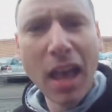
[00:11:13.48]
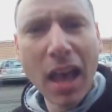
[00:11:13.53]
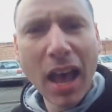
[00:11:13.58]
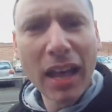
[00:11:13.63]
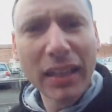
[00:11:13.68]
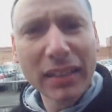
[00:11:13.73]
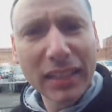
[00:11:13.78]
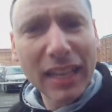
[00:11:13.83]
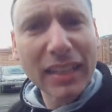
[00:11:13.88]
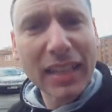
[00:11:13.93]

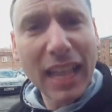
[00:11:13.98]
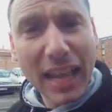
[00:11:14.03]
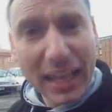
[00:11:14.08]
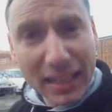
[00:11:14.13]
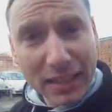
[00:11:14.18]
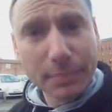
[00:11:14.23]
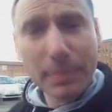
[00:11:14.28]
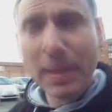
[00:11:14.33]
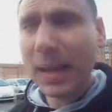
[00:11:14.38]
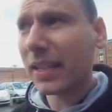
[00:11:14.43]
And then I
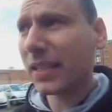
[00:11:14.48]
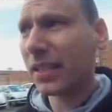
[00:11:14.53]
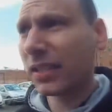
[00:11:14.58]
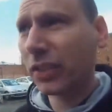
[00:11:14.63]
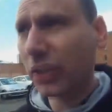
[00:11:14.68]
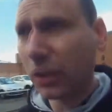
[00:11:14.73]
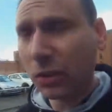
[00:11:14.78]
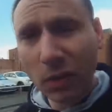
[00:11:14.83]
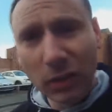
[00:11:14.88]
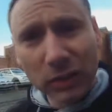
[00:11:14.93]
admit,
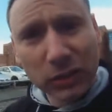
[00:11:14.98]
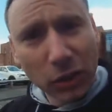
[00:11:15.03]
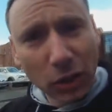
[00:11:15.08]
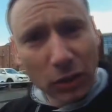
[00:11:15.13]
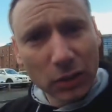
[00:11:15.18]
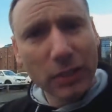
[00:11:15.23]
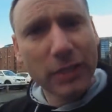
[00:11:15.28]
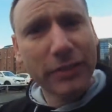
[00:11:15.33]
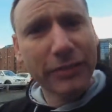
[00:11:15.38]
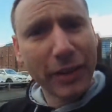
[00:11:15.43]
you know, I
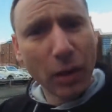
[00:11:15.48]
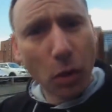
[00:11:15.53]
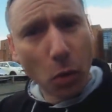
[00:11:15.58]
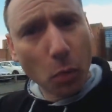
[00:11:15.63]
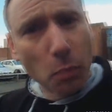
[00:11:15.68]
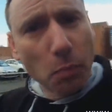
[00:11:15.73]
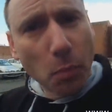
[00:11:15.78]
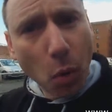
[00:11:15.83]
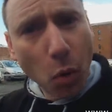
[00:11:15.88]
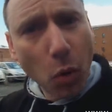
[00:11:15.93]
started to feel
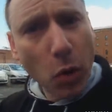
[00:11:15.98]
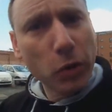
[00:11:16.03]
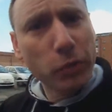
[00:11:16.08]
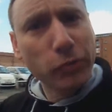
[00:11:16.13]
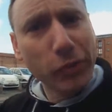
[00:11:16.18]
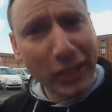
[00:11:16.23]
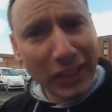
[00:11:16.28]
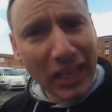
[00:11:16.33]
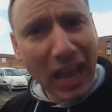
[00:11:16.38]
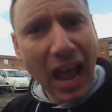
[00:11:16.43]
more
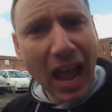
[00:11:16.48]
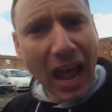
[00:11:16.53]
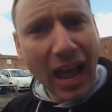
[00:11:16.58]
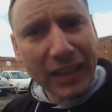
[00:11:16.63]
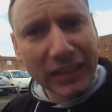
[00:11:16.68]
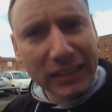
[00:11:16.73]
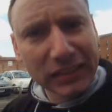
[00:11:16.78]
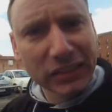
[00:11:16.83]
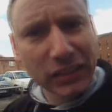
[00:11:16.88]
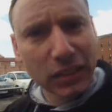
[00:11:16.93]

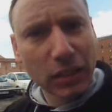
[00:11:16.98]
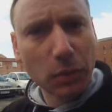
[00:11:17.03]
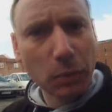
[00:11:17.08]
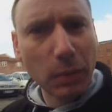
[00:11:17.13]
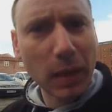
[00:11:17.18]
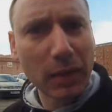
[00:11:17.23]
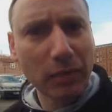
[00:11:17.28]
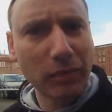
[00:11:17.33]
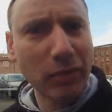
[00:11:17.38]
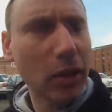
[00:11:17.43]
relaxed
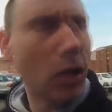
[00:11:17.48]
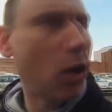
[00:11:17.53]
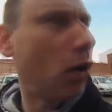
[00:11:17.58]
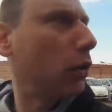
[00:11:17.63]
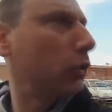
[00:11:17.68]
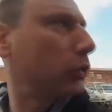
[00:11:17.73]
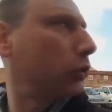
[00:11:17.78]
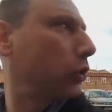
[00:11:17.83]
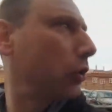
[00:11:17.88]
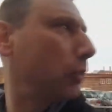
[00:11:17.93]
with
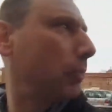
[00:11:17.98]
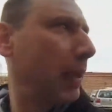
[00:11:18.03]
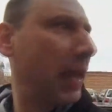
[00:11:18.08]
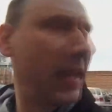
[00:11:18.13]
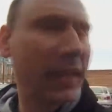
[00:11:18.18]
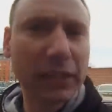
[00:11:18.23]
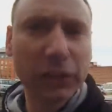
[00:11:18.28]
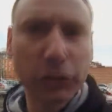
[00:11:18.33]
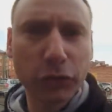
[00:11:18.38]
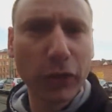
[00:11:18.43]
regards to
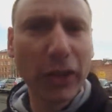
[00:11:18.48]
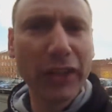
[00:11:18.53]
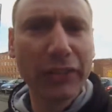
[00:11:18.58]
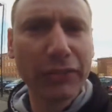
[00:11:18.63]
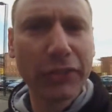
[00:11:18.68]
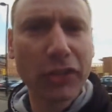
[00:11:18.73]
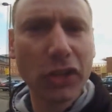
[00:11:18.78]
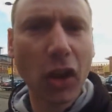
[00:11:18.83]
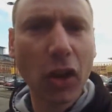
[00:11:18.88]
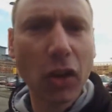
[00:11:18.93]
being a street
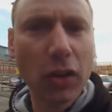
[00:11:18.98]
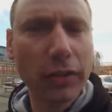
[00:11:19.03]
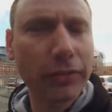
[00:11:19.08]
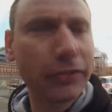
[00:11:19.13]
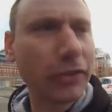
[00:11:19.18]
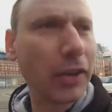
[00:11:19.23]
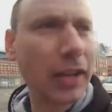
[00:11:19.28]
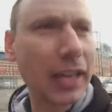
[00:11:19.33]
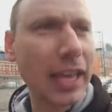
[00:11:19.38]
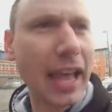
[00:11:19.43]

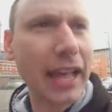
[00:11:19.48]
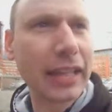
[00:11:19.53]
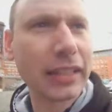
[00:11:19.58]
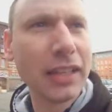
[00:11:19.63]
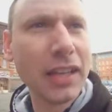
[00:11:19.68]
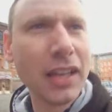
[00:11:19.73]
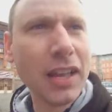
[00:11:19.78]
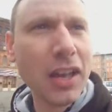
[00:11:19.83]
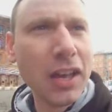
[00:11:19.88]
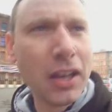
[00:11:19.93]
photographer again.
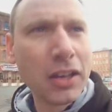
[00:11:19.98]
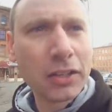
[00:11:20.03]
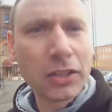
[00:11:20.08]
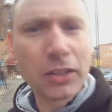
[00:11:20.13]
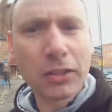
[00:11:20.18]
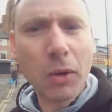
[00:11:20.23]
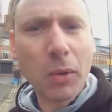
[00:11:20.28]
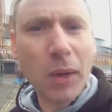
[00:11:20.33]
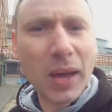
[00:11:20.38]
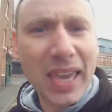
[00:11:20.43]

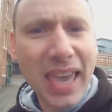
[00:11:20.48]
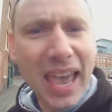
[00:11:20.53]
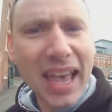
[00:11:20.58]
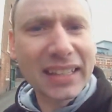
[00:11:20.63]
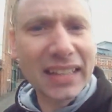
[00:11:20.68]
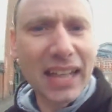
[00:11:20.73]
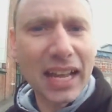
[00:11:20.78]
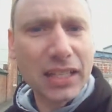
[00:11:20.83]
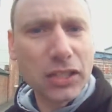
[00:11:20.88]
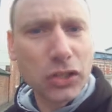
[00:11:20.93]
You know,
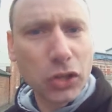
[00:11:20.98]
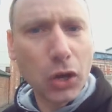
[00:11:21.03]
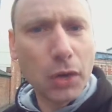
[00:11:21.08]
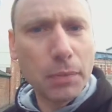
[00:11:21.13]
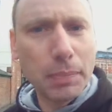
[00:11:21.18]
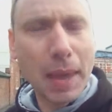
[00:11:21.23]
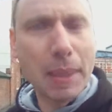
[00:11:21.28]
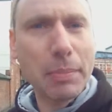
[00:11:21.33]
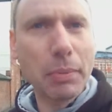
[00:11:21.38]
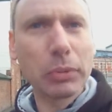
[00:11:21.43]
again, I had two
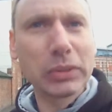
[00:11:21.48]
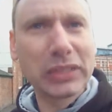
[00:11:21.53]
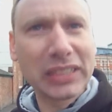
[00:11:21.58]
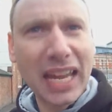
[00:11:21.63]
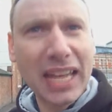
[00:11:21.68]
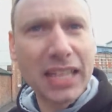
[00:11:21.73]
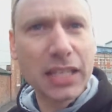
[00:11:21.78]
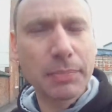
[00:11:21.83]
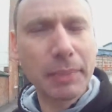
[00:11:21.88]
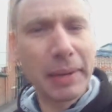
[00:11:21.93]
people
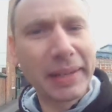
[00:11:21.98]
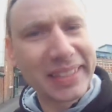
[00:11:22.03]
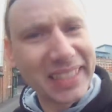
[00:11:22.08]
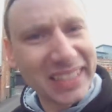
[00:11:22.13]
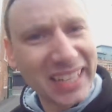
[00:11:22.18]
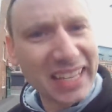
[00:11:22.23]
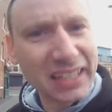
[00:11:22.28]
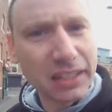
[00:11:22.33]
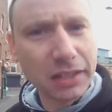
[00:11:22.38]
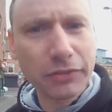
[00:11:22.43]
say to me,
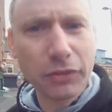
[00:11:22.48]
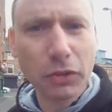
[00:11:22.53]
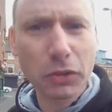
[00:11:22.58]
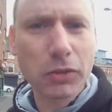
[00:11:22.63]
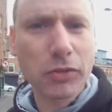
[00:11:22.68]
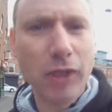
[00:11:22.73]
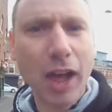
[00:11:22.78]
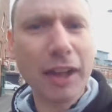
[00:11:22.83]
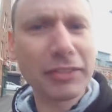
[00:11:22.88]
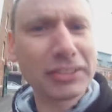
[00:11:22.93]
delete the
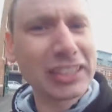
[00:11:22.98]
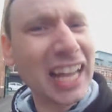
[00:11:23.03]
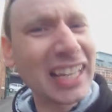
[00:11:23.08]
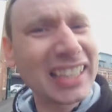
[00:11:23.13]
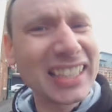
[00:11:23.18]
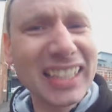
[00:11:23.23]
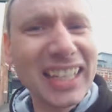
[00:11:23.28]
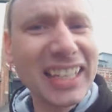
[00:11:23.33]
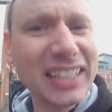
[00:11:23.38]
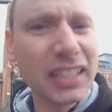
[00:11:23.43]
photographs. I
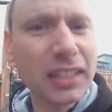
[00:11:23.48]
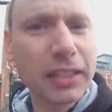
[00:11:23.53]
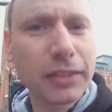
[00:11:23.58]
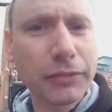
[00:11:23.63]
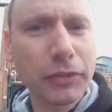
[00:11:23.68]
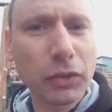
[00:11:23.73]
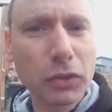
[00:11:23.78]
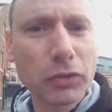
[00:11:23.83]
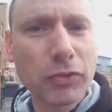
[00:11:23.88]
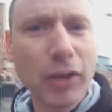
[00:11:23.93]
deleted the
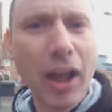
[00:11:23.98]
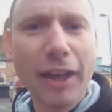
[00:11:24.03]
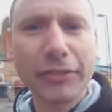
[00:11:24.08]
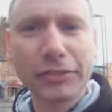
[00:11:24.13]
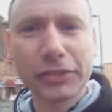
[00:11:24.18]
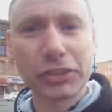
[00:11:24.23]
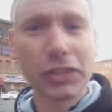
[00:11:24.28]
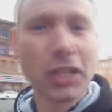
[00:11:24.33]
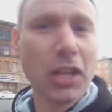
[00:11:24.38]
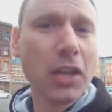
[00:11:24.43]

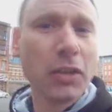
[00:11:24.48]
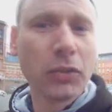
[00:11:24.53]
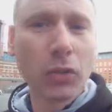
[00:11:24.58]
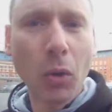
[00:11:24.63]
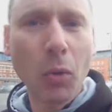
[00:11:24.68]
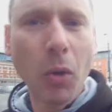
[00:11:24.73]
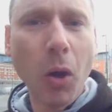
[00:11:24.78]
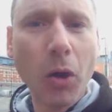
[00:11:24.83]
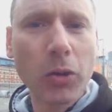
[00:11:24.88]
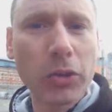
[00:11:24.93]
photographs,
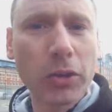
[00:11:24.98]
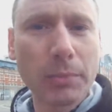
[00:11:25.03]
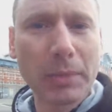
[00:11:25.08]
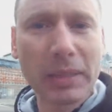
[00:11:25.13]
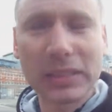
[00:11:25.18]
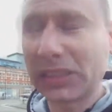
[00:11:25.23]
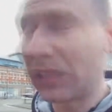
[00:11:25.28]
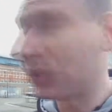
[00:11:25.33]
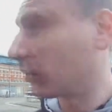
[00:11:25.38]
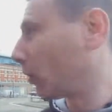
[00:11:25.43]
no
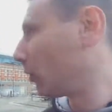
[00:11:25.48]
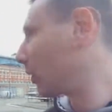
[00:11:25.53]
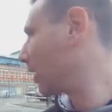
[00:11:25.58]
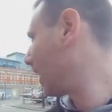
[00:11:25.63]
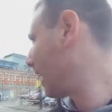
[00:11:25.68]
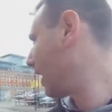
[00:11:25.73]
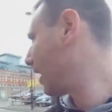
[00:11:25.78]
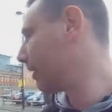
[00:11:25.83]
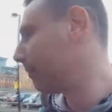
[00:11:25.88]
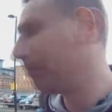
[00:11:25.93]
arguments, I don't
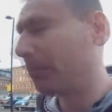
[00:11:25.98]
care.